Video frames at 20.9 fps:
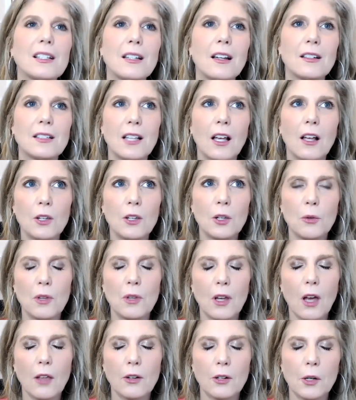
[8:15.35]
And I'll tell you
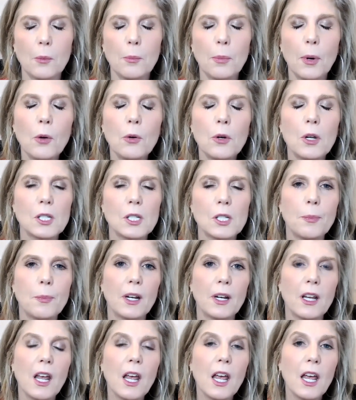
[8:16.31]
the other components,
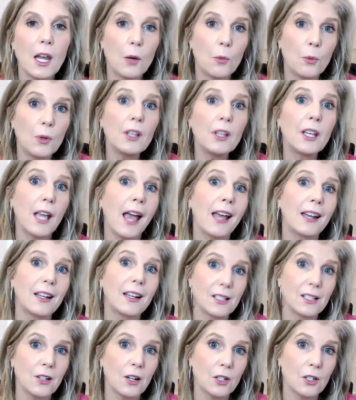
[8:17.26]
but it really kind of
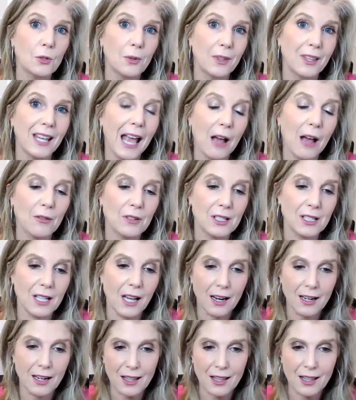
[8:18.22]
starts with the outside.